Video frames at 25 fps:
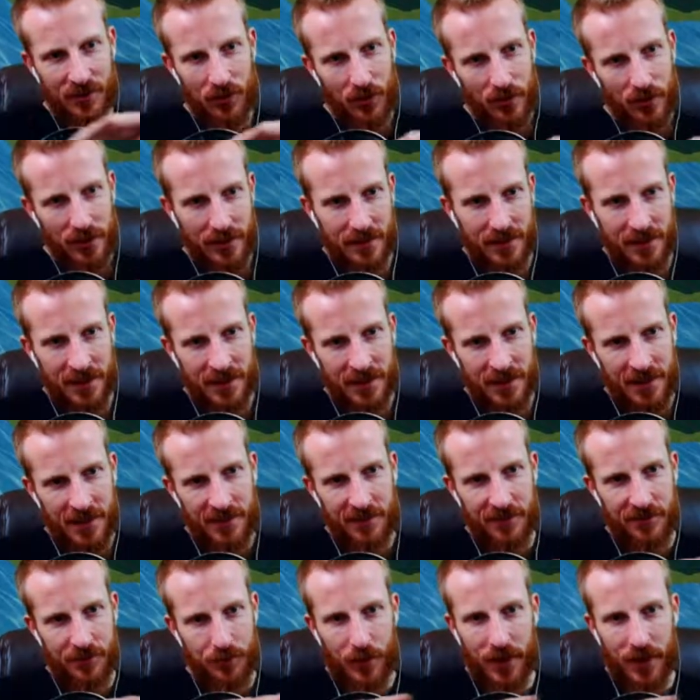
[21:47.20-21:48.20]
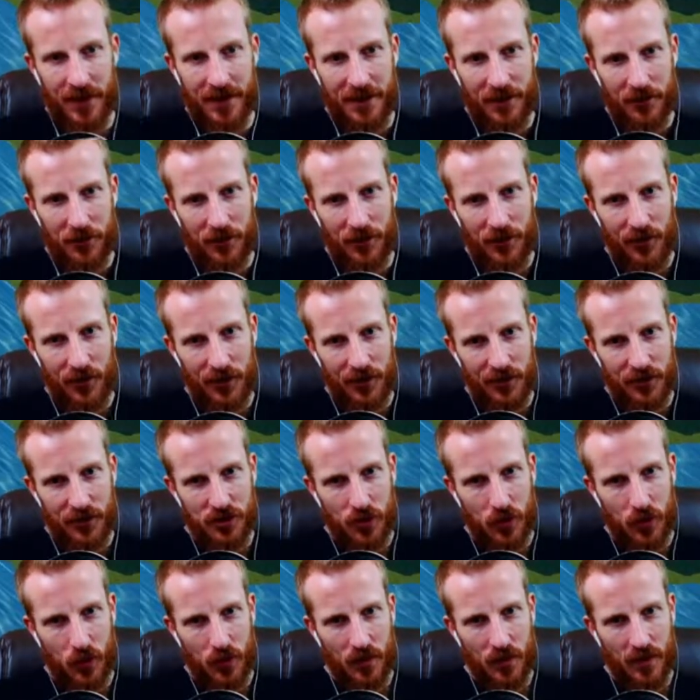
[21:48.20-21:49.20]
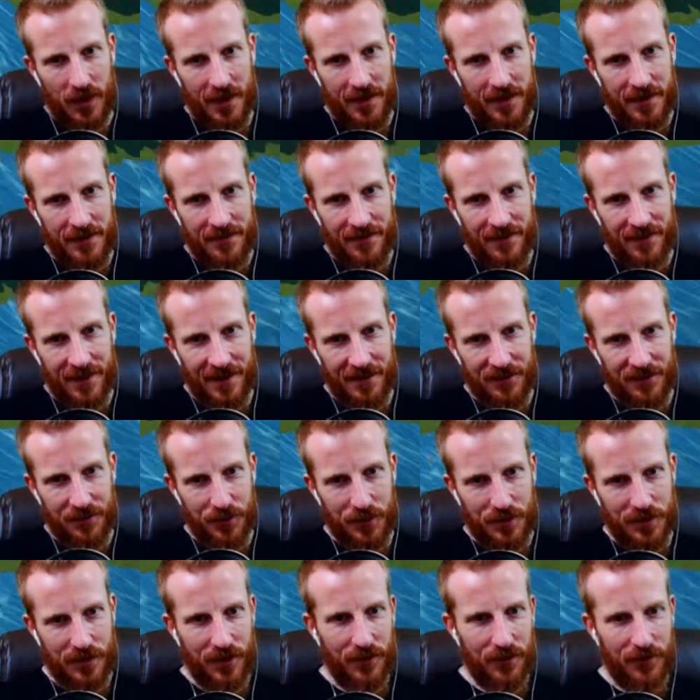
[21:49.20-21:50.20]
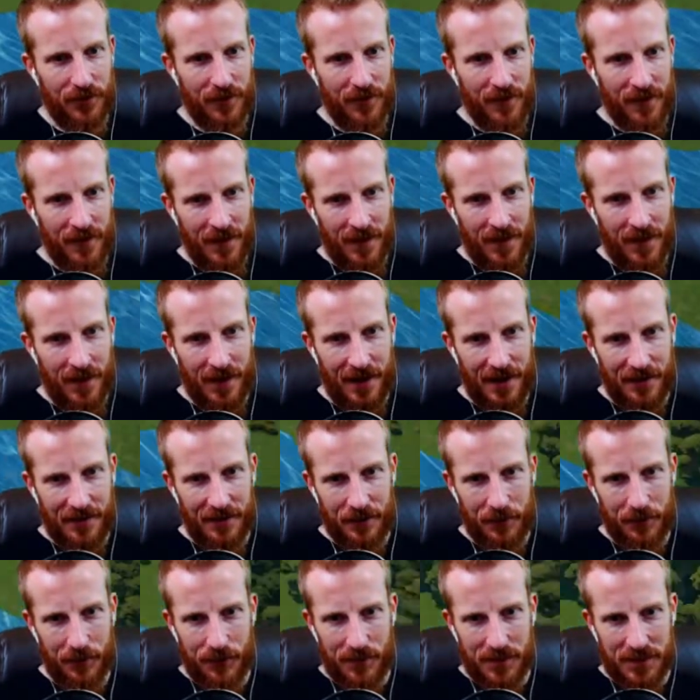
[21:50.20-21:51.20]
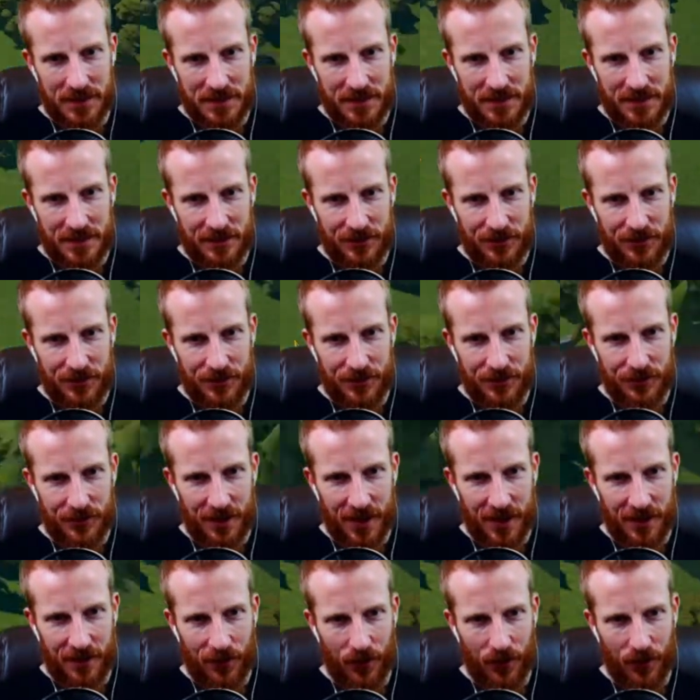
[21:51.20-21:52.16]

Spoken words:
the wheat spread out along the shoreline as we go. I think we'll continue to do that